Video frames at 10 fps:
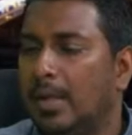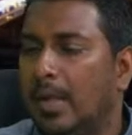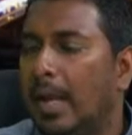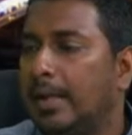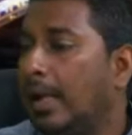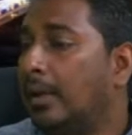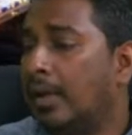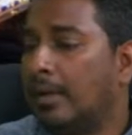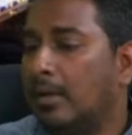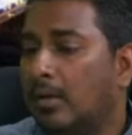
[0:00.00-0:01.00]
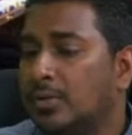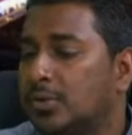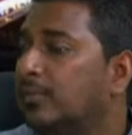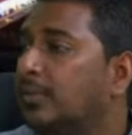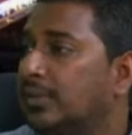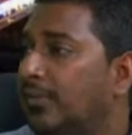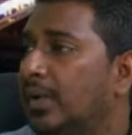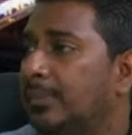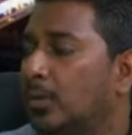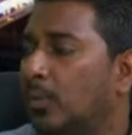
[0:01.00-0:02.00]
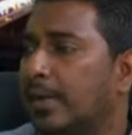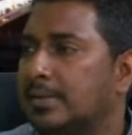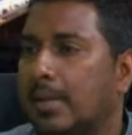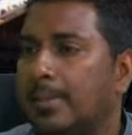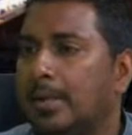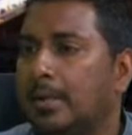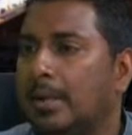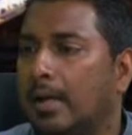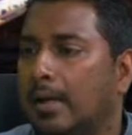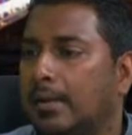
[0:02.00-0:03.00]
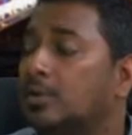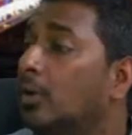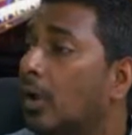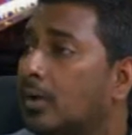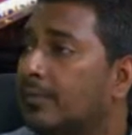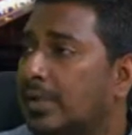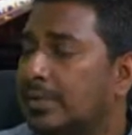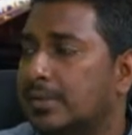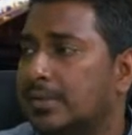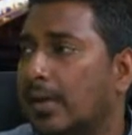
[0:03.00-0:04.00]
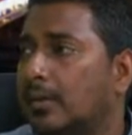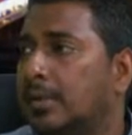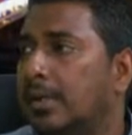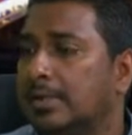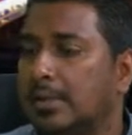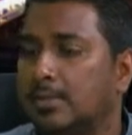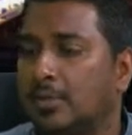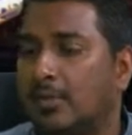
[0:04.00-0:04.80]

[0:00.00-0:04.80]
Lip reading: and also for development-wise, I mean, there's a lot of interest out there in terms of